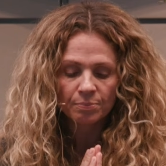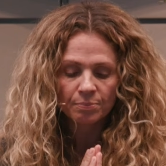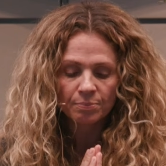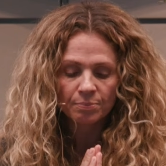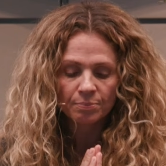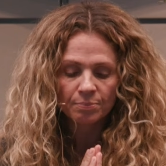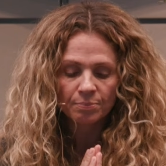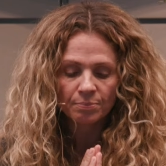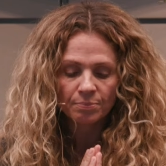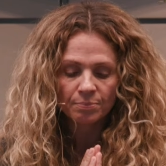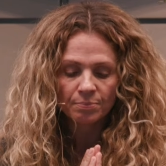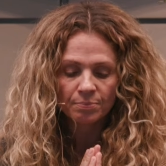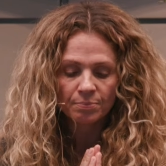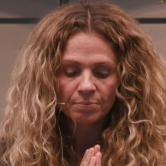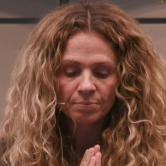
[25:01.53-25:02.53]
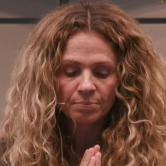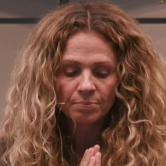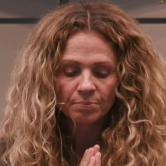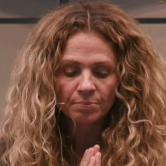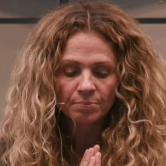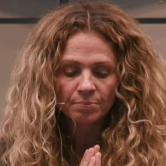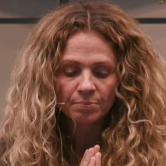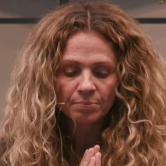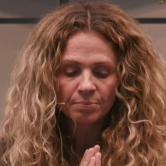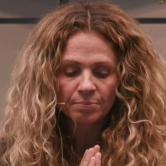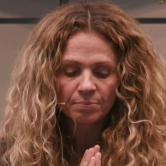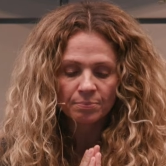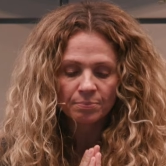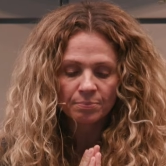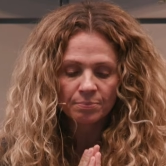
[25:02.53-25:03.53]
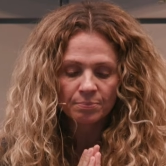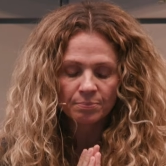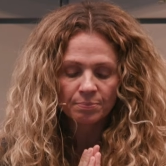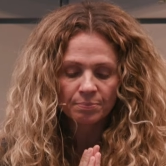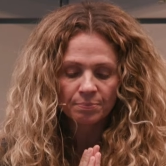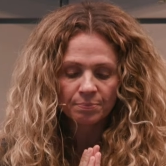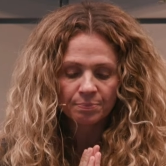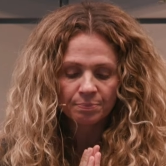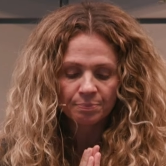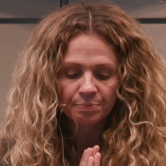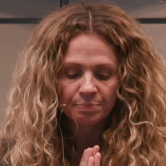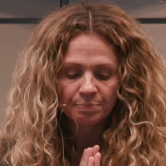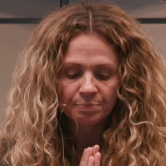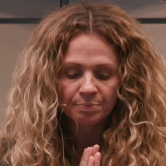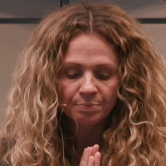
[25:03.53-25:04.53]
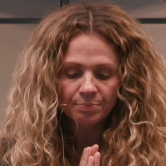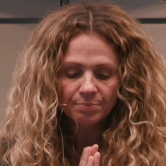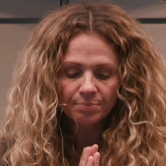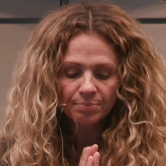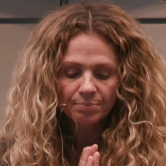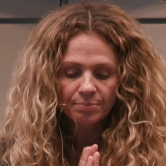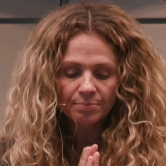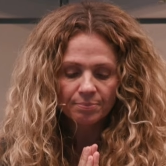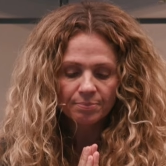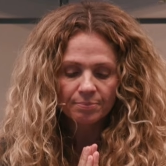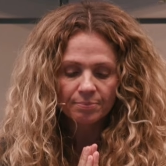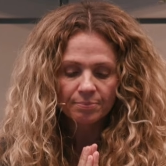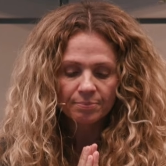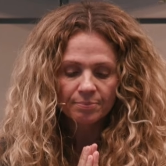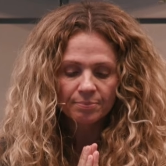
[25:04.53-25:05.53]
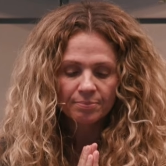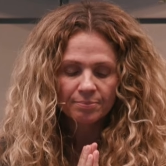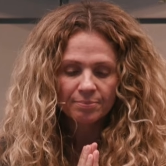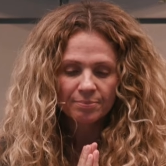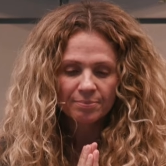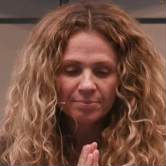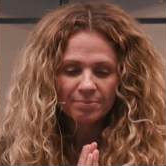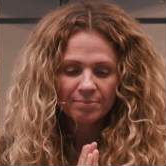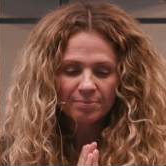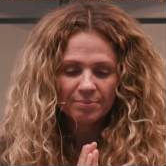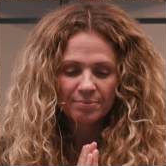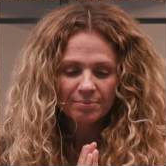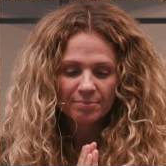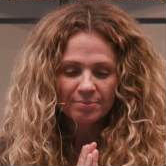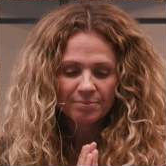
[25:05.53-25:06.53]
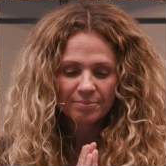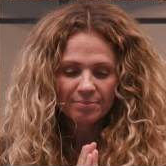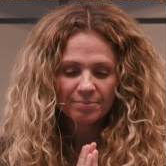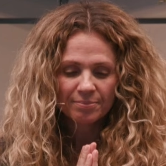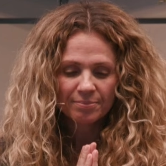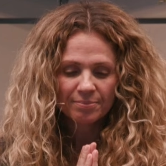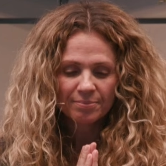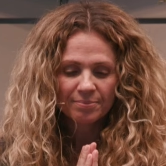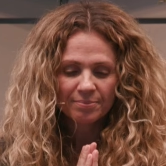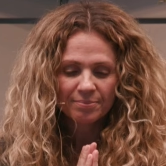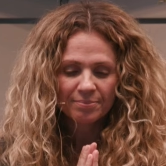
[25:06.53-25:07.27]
Nobody speaks.